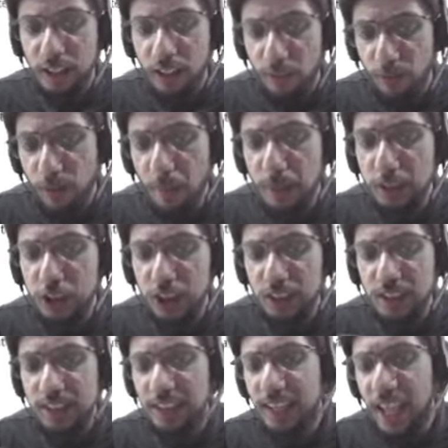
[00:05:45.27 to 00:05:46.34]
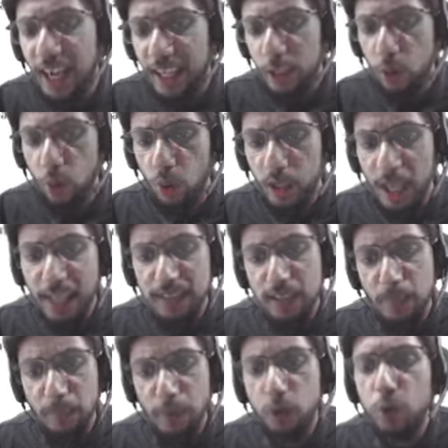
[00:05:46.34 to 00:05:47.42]
women judges in High Court as
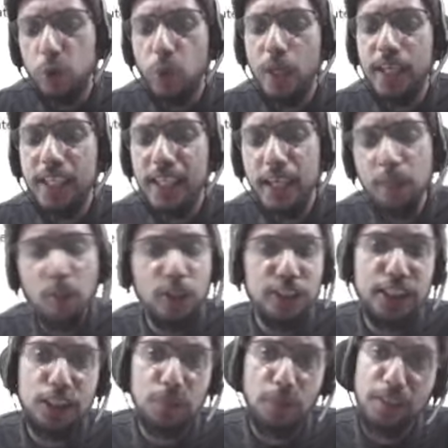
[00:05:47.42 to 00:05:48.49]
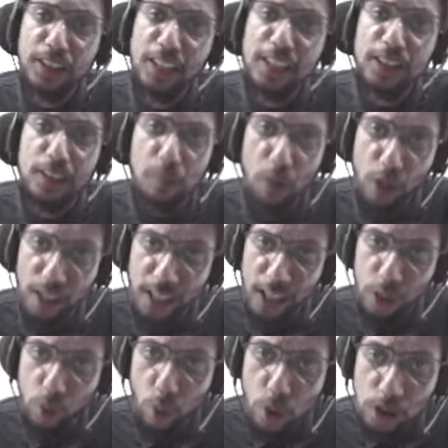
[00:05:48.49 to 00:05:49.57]
compared to 28.6% in subordinate
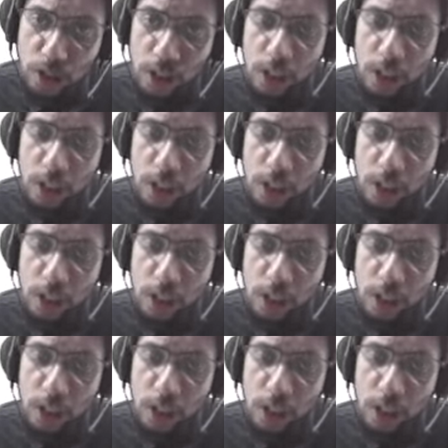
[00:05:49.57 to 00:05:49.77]
courts.